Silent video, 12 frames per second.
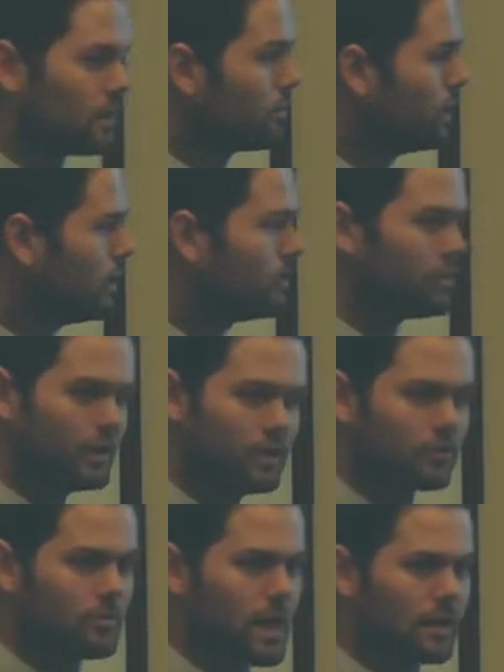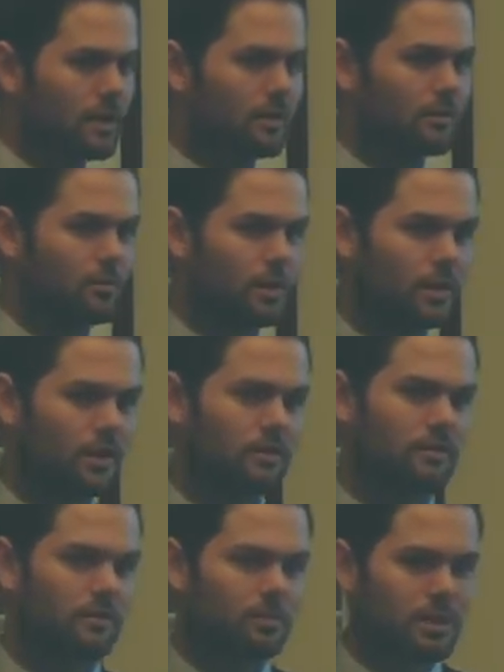a really, really traumatic
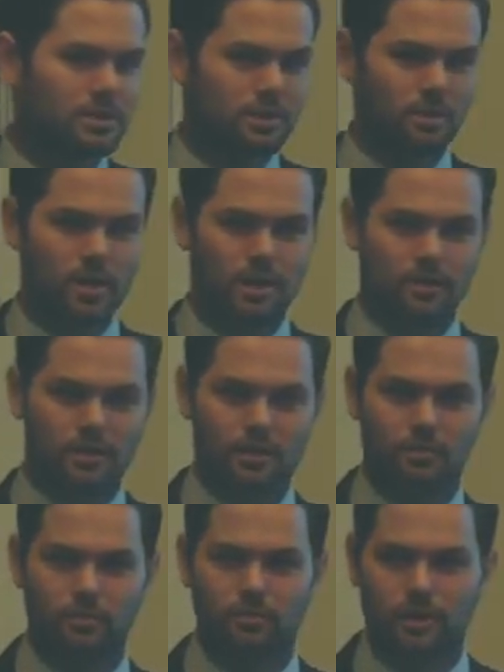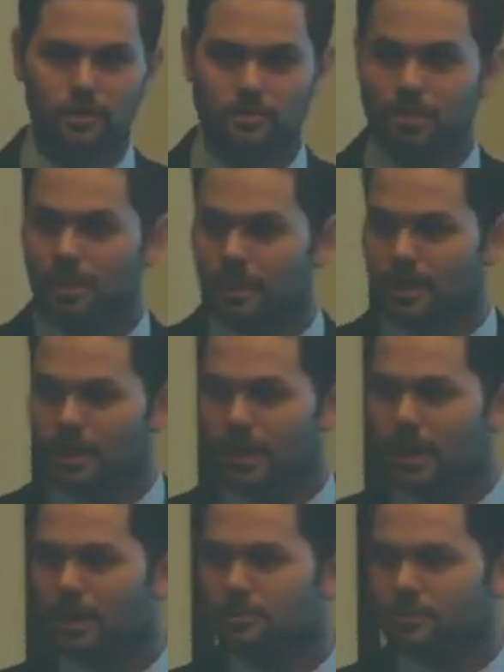experience, especially when it comes from
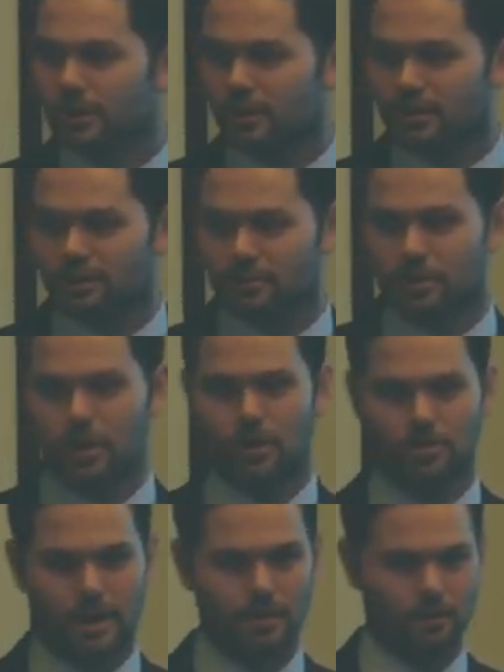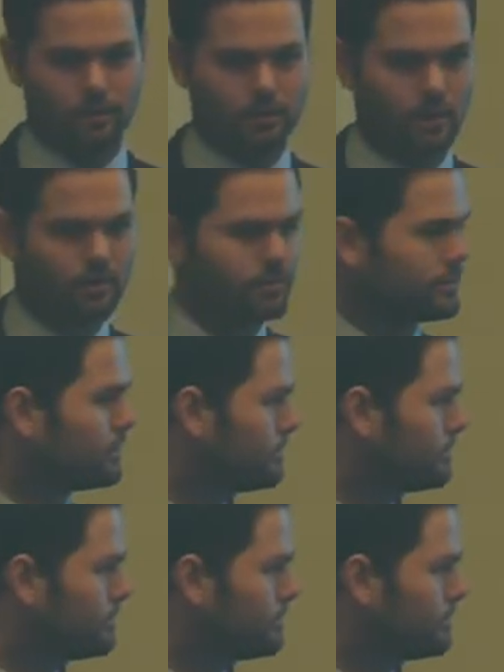sharing this part about yourself.